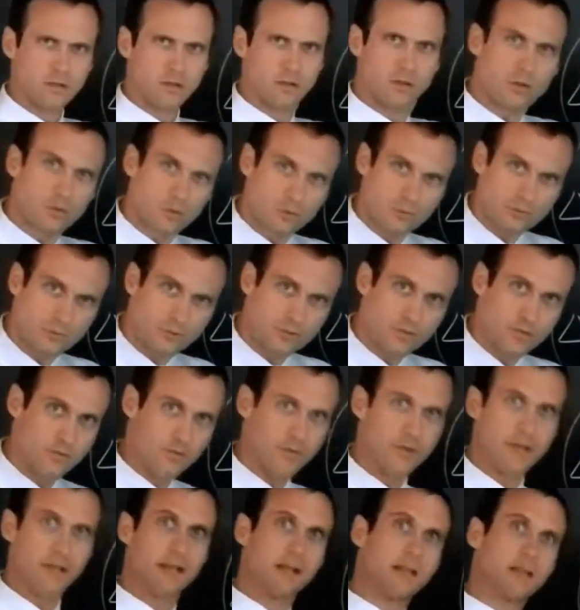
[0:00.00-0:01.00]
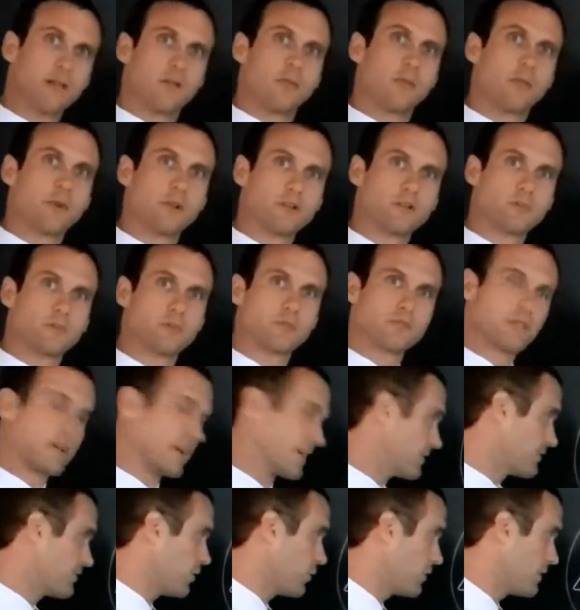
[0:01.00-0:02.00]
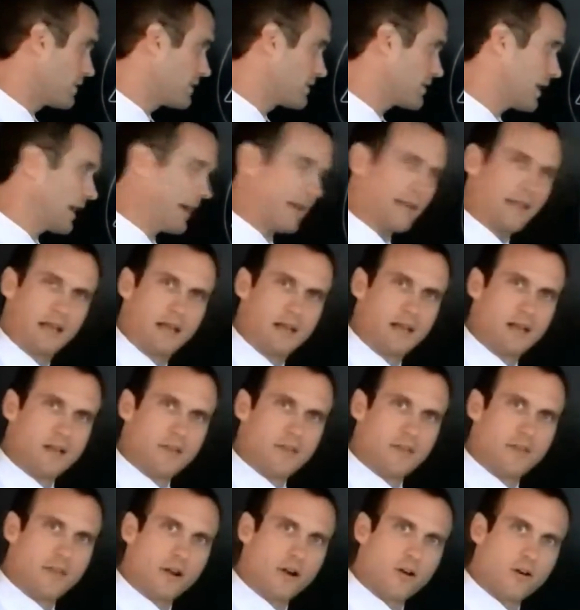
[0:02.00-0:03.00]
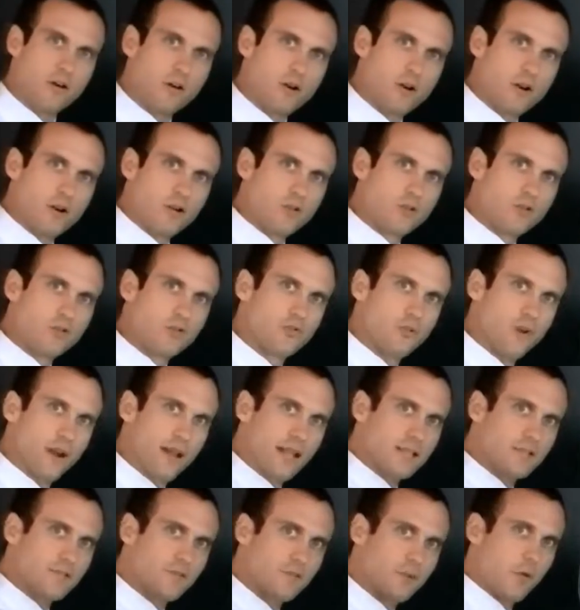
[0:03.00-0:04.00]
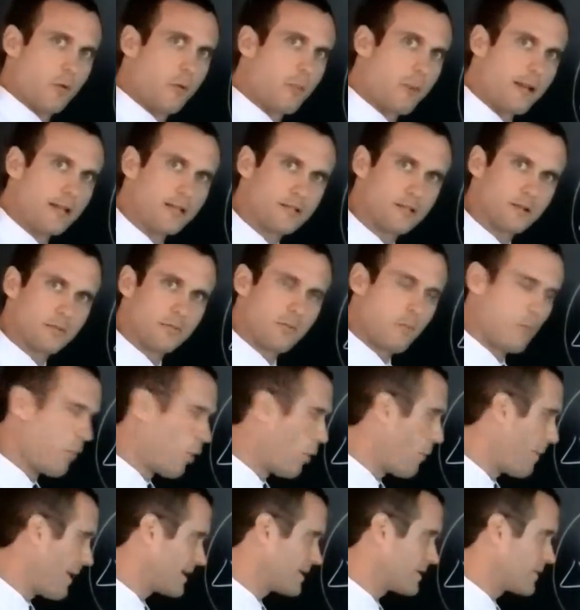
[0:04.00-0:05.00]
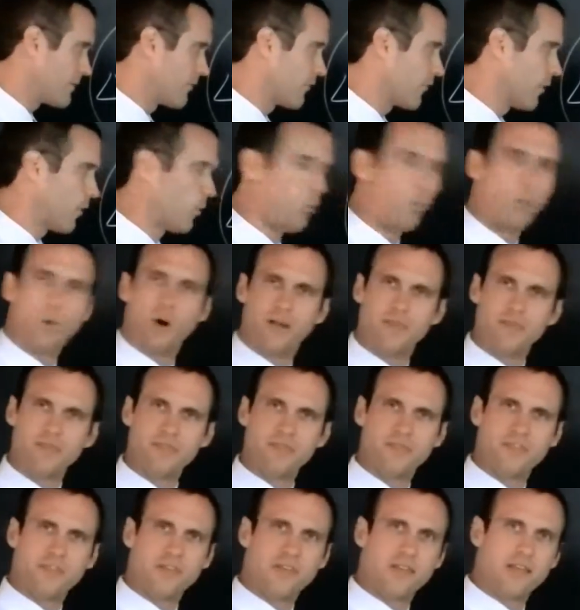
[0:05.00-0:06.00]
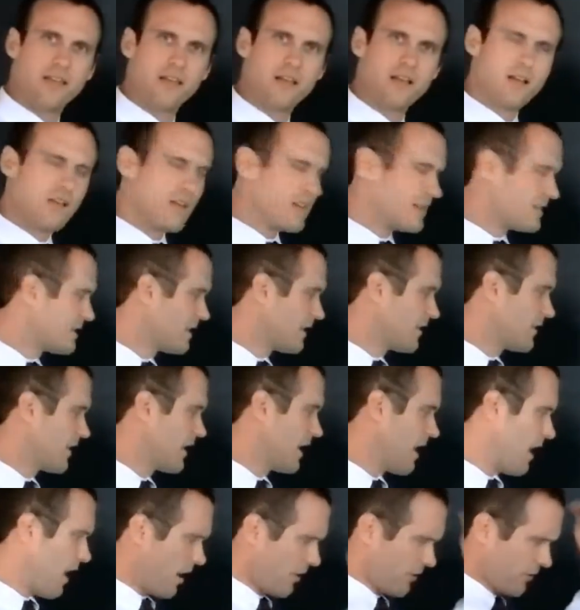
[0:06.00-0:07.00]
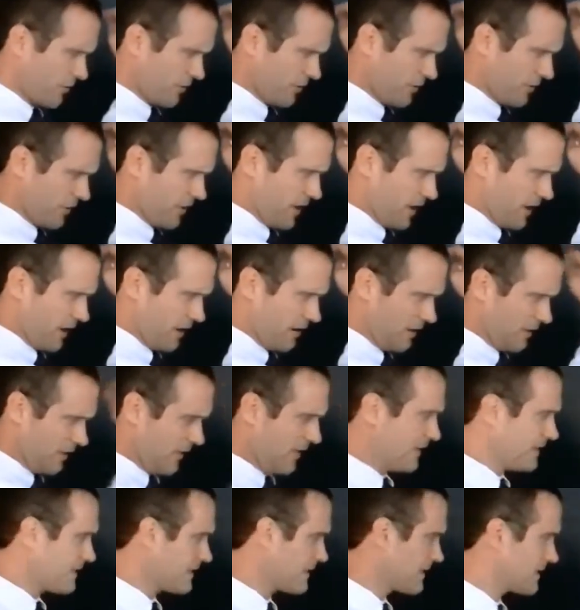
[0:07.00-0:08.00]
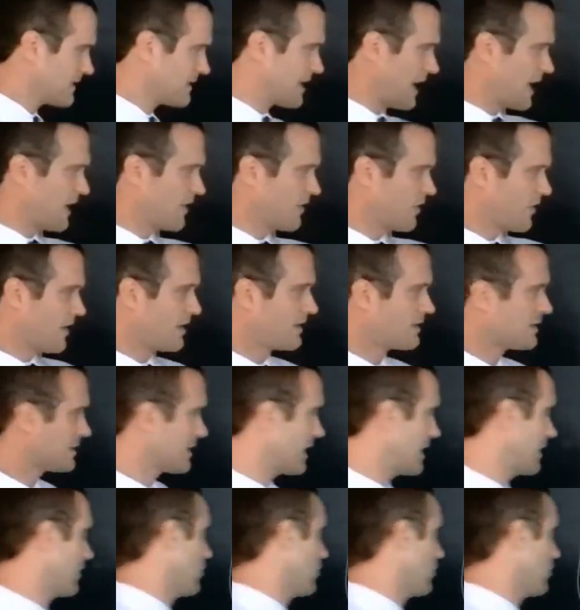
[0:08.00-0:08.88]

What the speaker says: lose 3 kilograms per second. So it's like they're transferring momentum from one thing to the other thing. Let's take this